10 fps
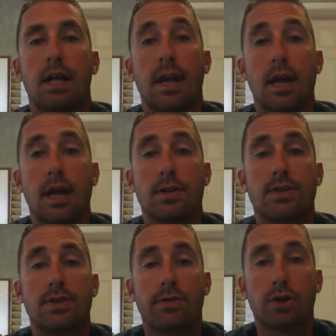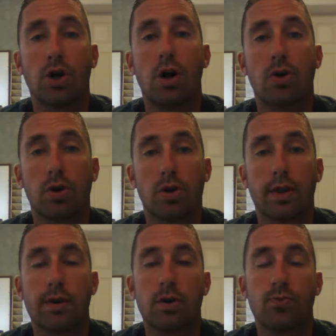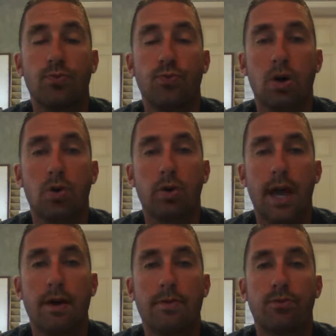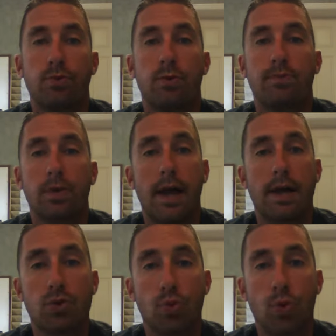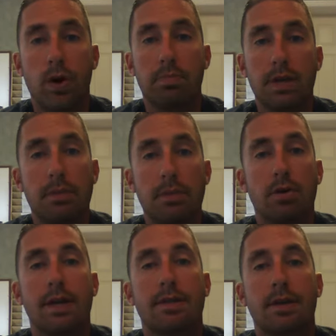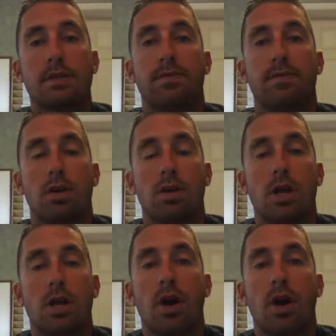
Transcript: And definitely call early. We only have room for like 20 people, and thus far,